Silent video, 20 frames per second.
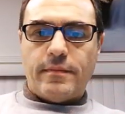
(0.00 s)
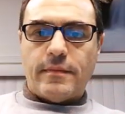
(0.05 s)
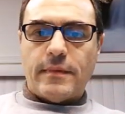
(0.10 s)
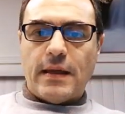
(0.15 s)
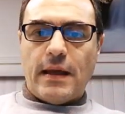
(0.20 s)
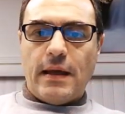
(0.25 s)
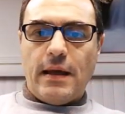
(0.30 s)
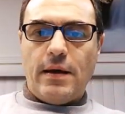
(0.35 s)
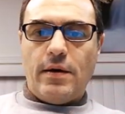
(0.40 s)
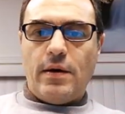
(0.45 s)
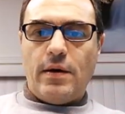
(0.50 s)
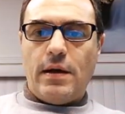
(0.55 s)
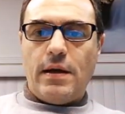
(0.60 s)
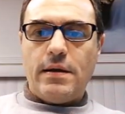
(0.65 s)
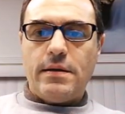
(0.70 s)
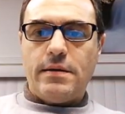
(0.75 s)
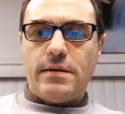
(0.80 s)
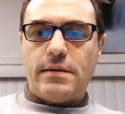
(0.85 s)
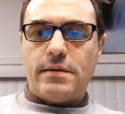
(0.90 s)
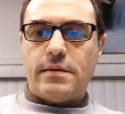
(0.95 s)
Here it
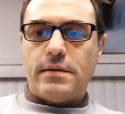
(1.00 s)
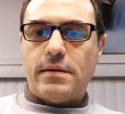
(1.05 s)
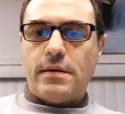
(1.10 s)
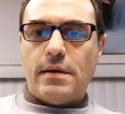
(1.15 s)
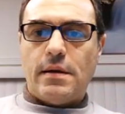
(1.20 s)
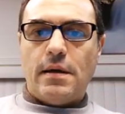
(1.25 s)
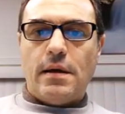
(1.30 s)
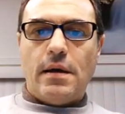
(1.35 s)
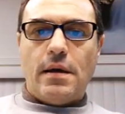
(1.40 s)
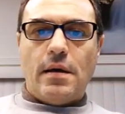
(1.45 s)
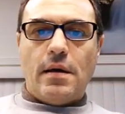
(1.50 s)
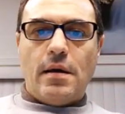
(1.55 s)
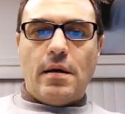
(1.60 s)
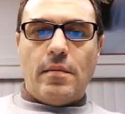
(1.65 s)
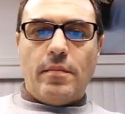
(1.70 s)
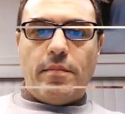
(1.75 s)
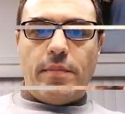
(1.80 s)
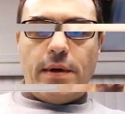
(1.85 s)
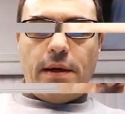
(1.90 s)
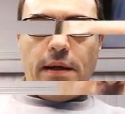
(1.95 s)
is. Pretty